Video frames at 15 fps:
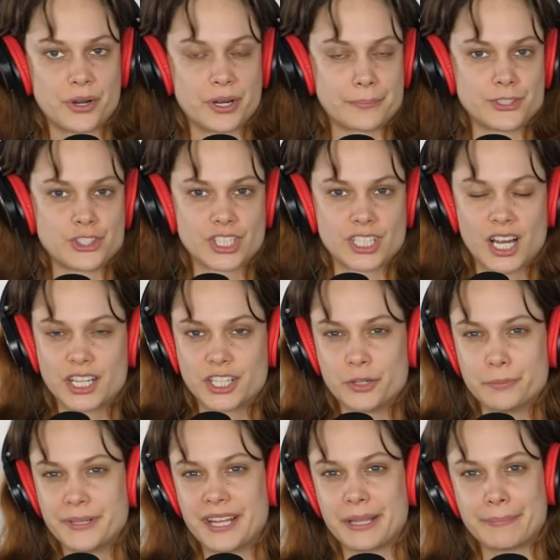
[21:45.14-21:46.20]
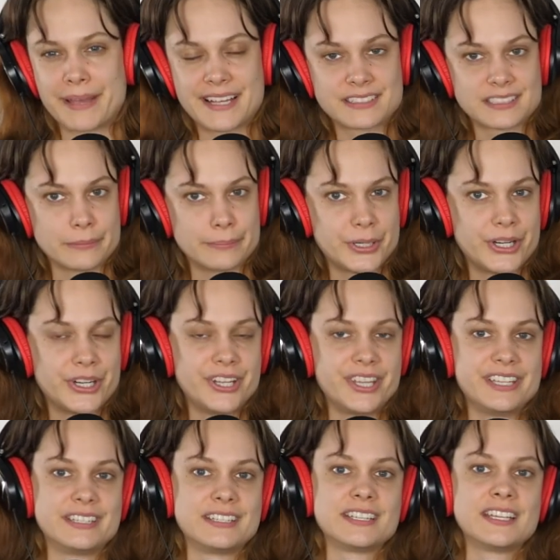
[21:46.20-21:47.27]
grown up in Chicago playing basketball
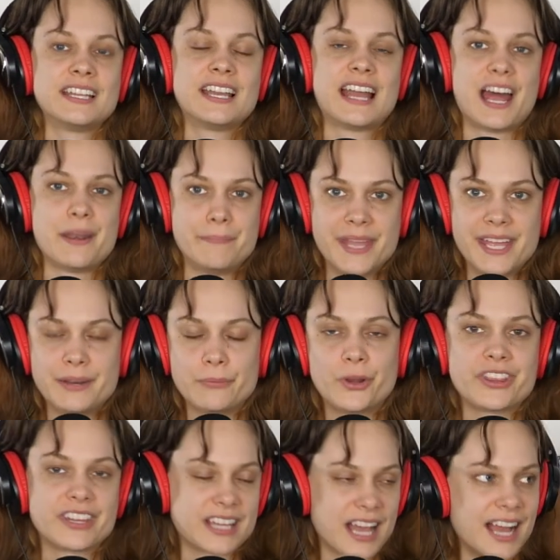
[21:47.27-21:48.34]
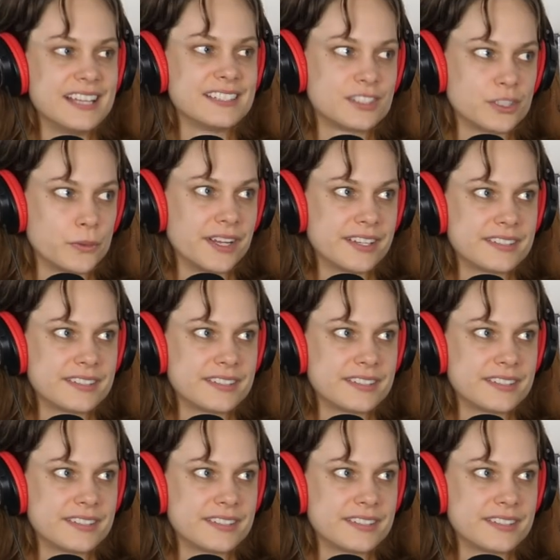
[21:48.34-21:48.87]
and had been one of the guys who